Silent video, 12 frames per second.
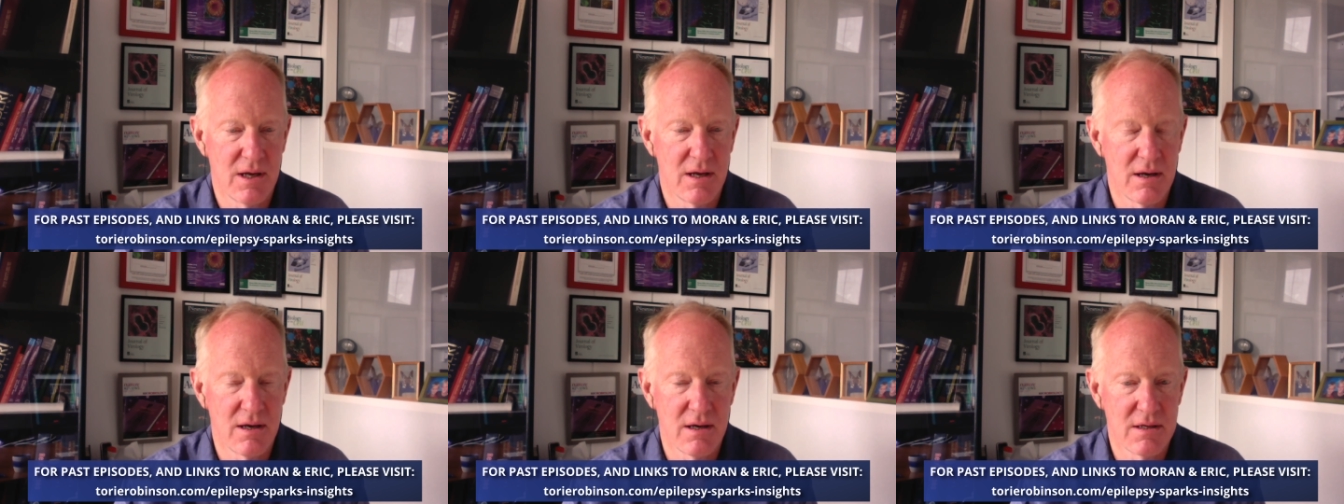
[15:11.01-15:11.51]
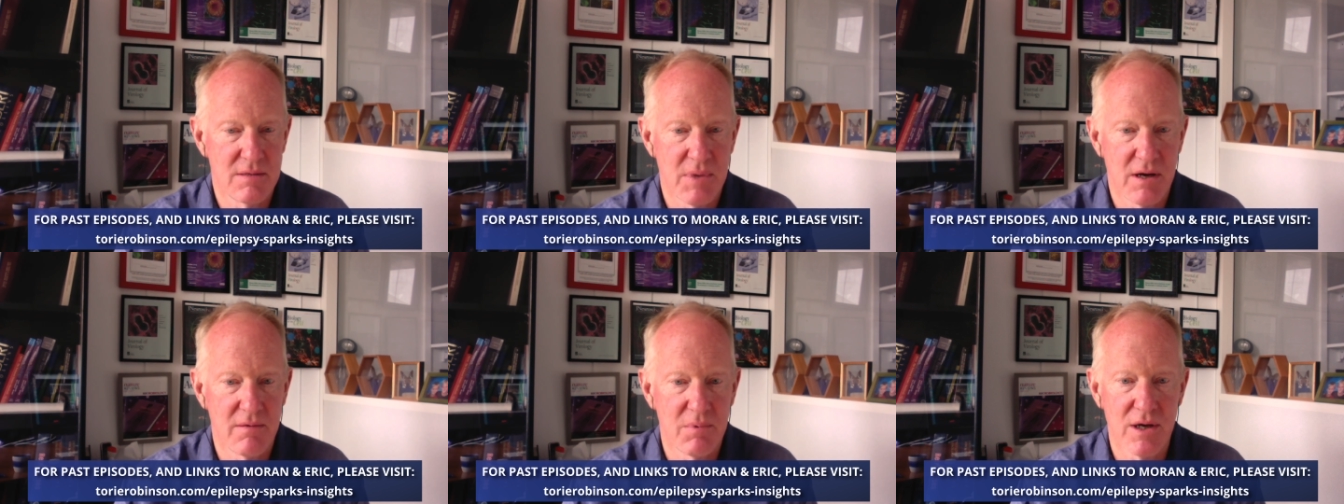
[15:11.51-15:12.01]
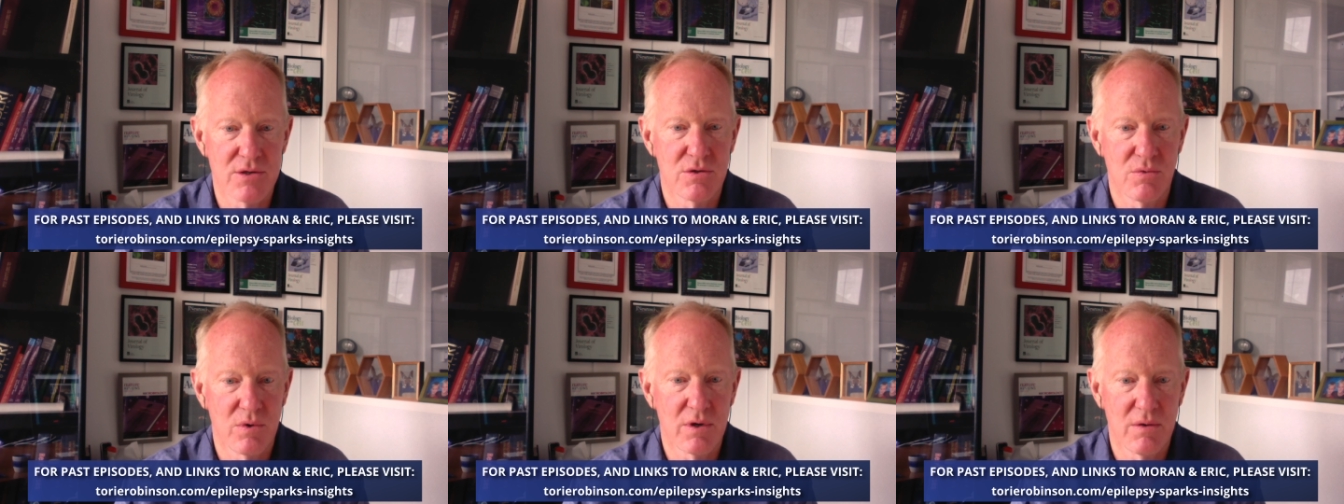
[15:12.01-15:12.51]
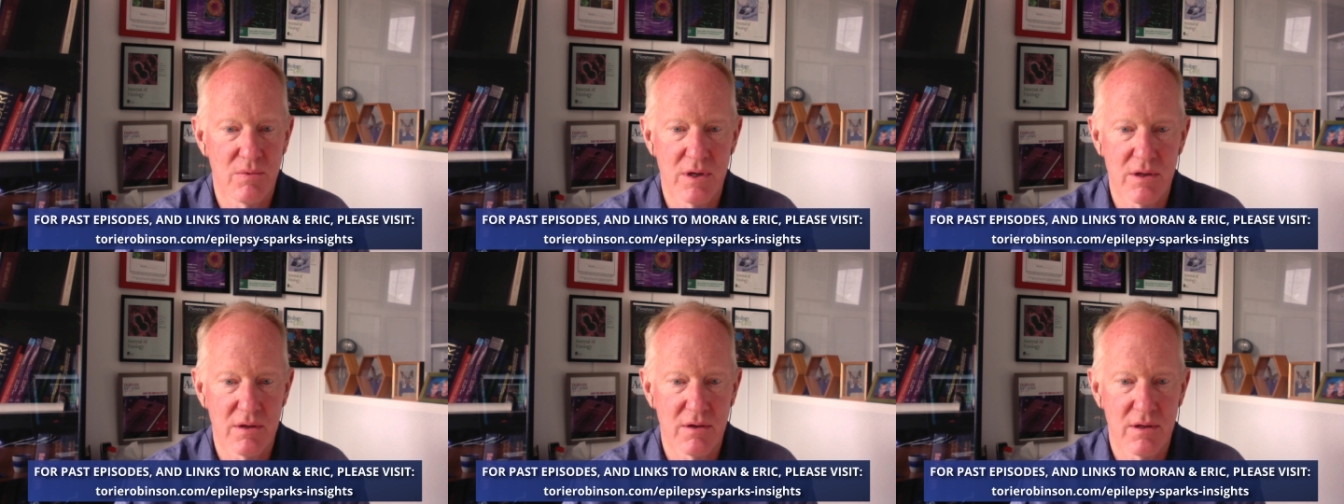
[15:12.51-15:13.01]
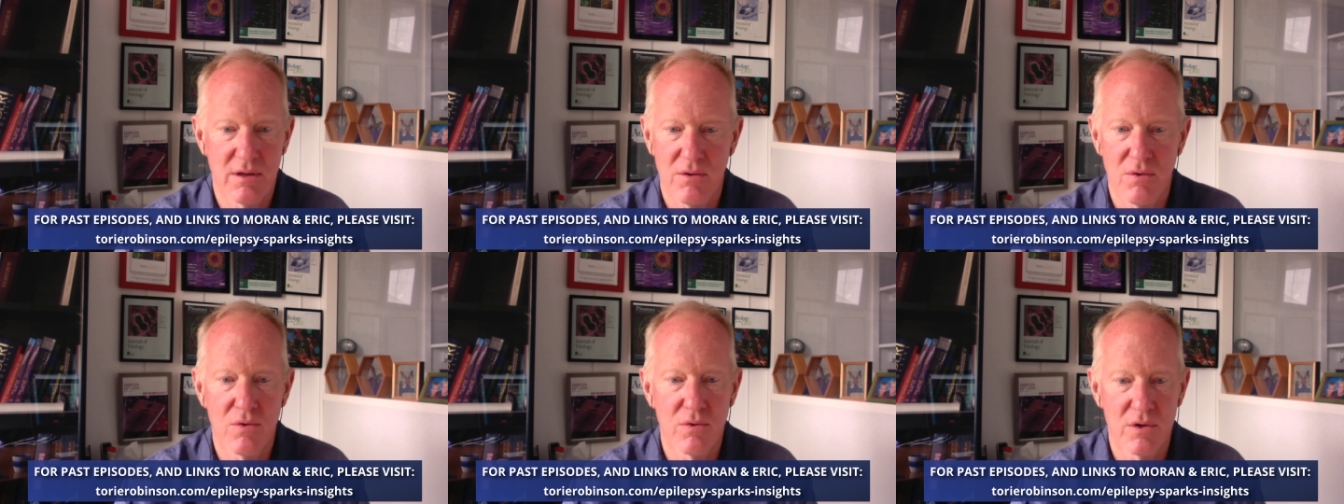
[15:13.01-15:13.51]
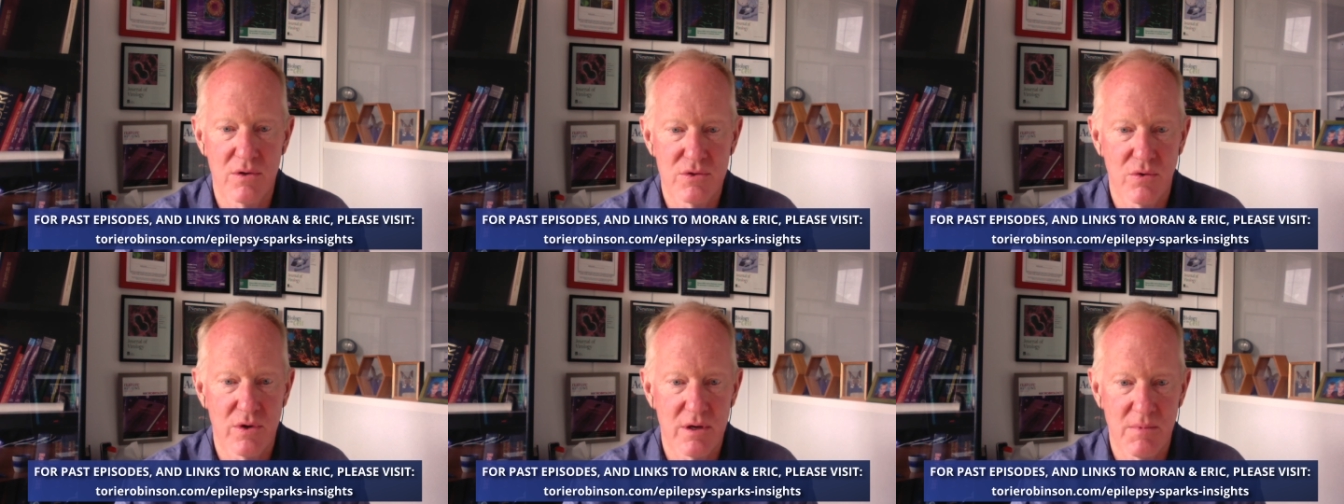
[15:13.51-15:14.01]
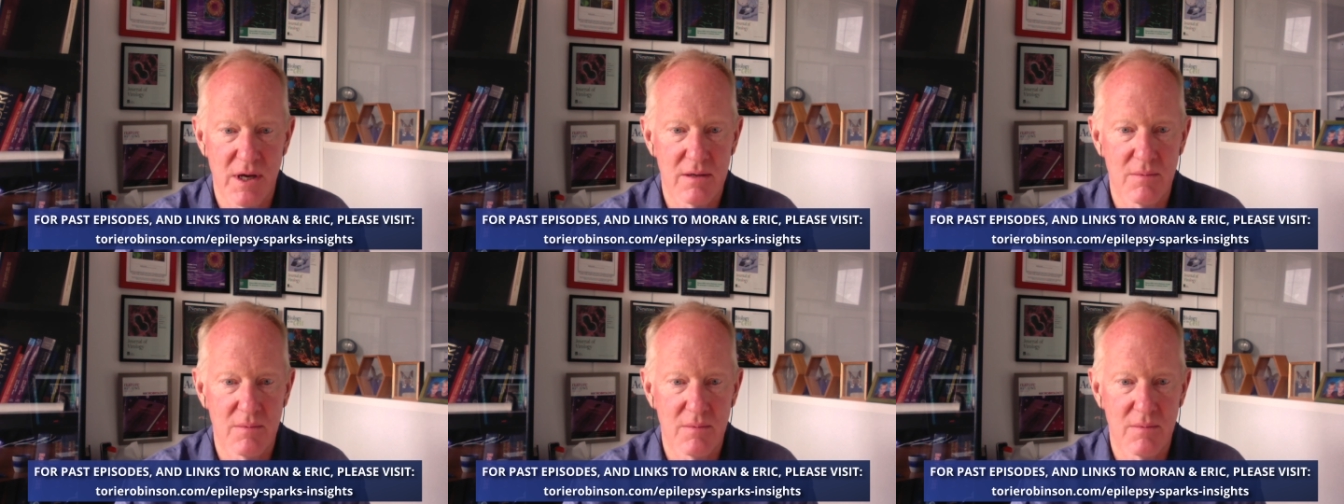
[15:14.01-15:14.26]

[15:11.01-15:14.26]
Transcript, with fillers: Uh, it's been a pleasure working with the whole consortium at the